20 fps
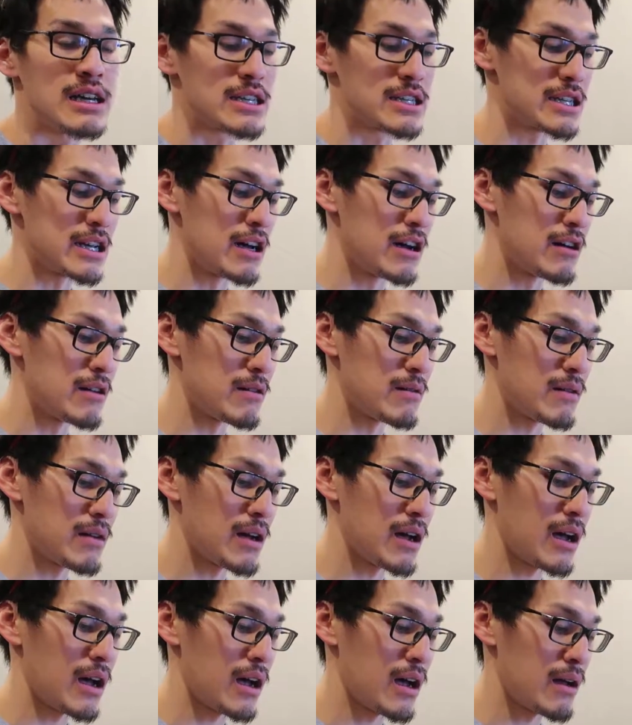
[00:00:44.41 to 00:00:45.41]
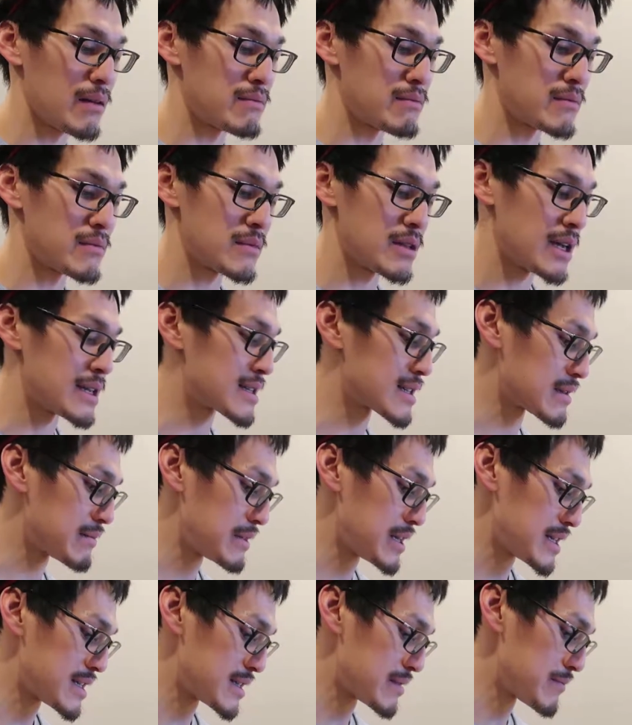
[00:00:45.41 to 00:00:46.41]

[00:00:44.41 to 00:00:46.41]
So it's going to be a